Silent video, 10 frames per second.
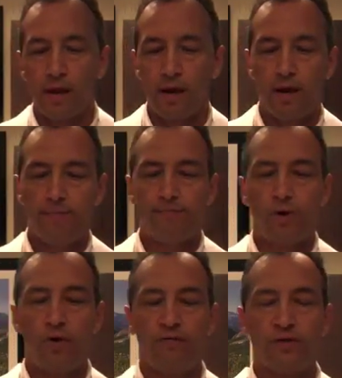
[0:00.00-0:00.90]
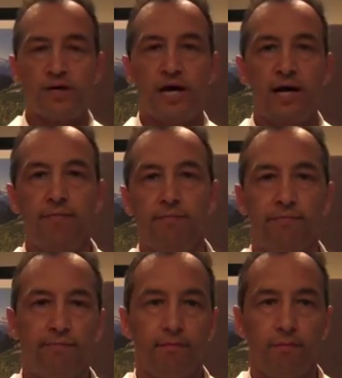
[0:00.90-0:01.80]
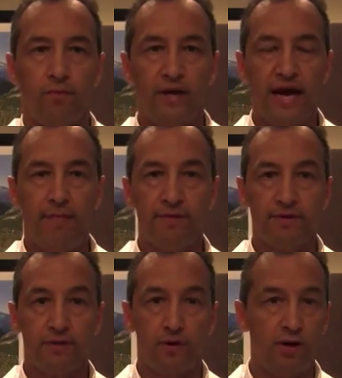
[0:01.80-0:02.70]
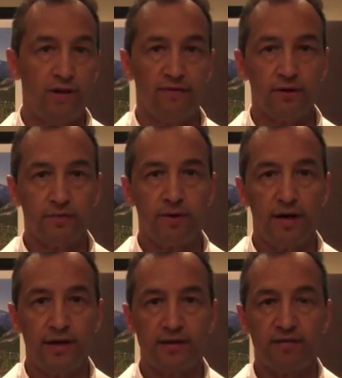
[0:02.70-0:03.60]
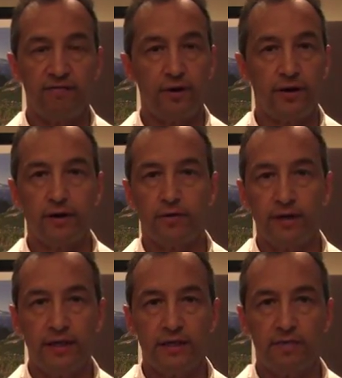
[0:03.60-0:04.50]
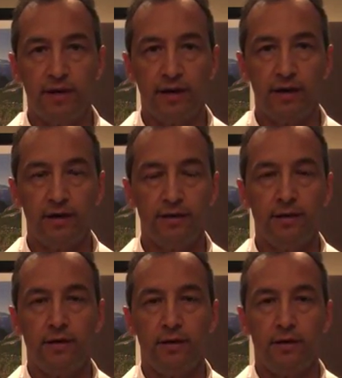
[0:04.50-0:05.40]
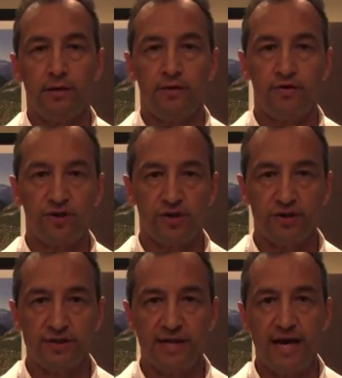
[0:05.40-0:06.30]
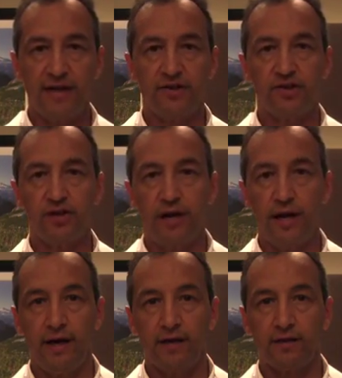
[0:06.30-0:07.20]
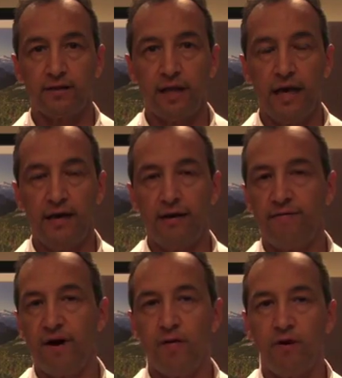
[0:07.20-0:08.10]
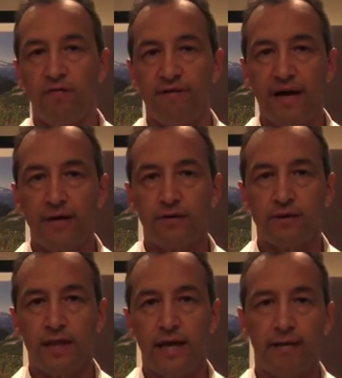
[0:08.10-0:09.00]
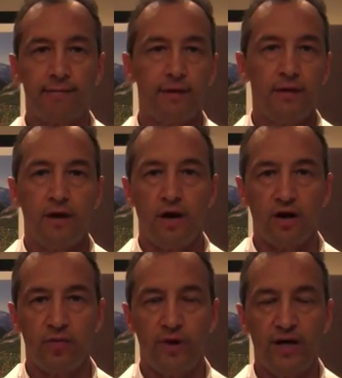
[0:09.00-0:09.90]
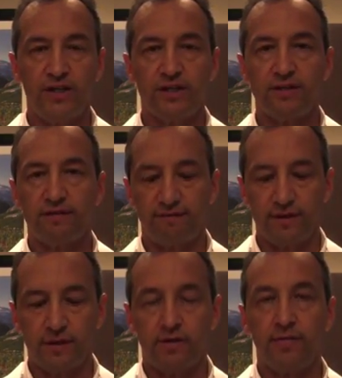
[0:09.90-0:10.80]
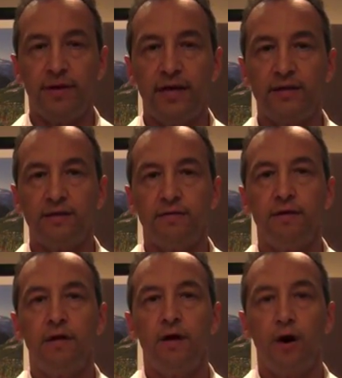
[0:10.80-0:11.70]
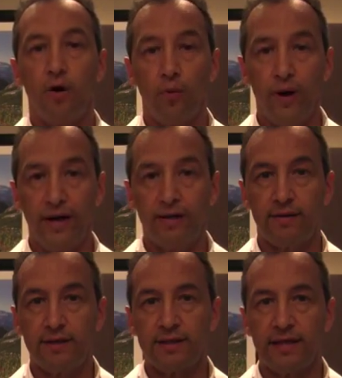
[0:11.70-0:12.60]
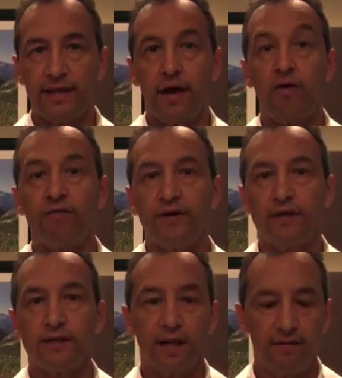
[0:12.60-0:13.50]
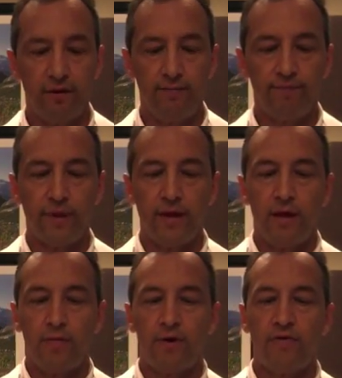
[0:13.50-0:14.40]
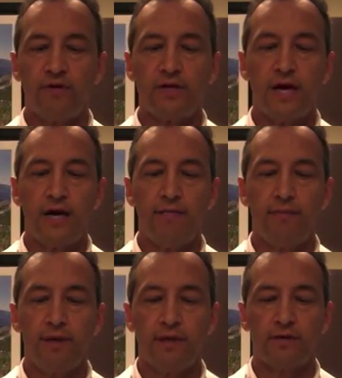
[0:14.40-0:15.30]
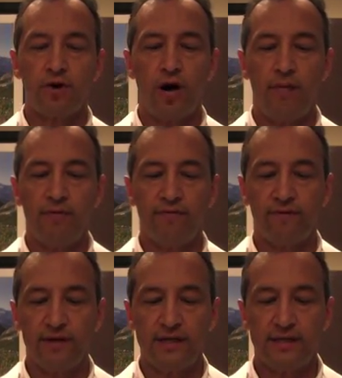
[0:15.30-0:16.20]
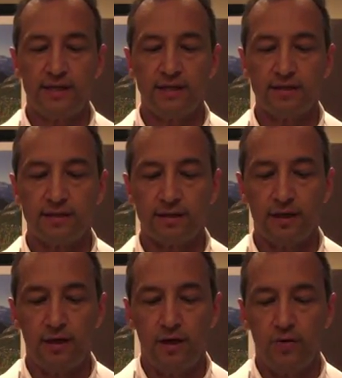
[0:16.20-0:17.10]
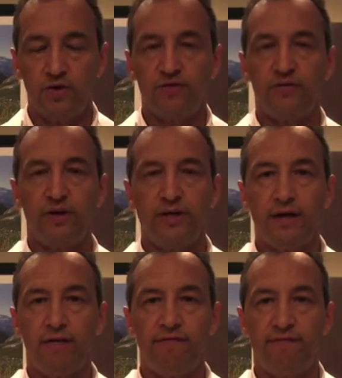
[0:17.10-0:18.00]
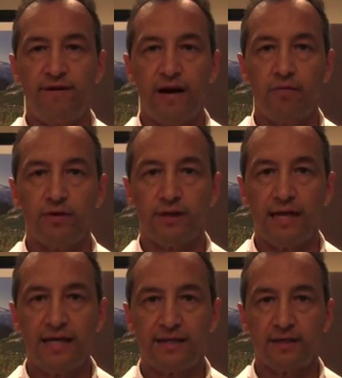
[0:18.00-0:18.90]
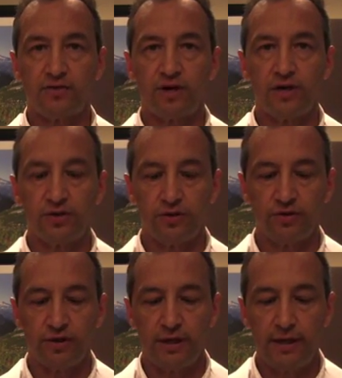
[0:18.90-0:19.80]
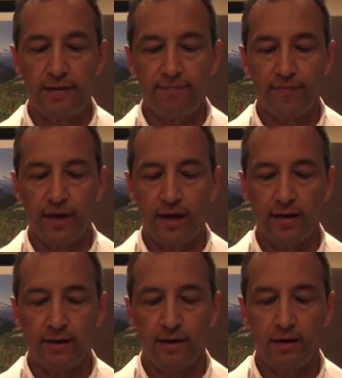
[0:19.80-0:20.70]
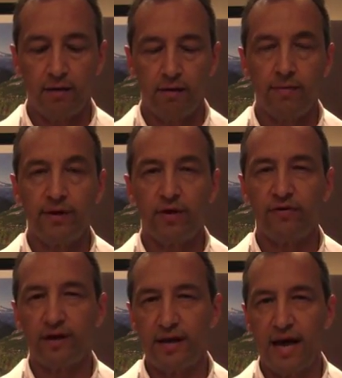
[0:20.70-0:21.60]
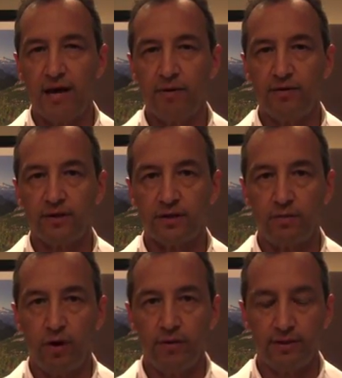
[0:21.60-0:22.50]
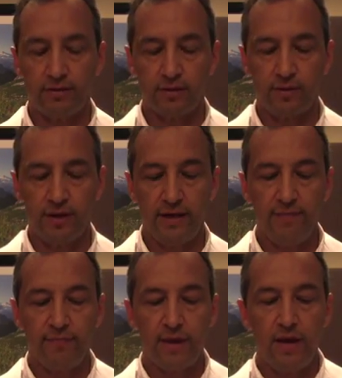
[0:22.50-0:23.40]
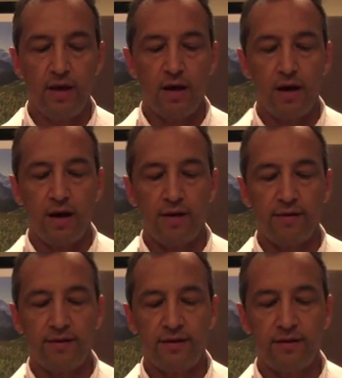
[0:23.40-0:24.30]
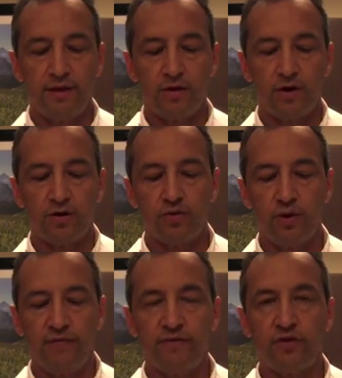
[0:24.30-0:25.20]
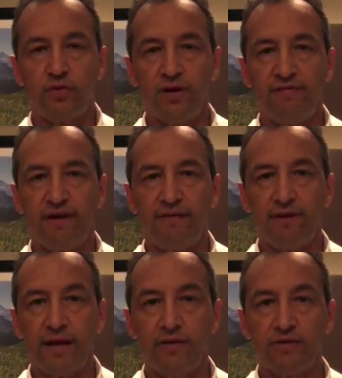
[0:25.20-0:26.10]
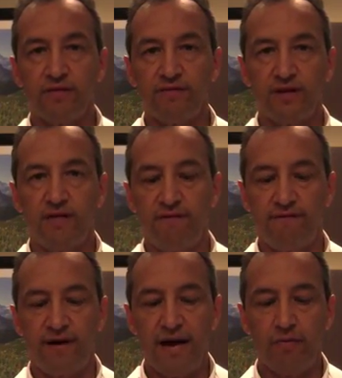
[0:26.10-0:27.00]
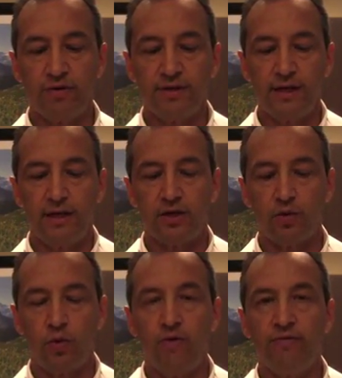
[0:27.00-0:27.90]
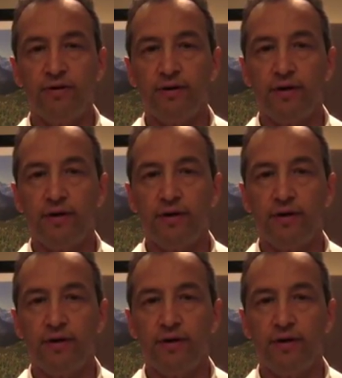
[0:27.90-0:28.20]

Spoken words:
Over time, what happens to all of our spines, to varying degrees depending on nutritional statics, genetics, and environmental factors like occupations and physical demands and our weight, things like that, our fitness level. But over time, it's common for these discs, which are very tough, fibrous, elastic structures. And let me go over the anatomy just a moment to explain. There are 12 to 25 layers of tough, fibrous, interwoven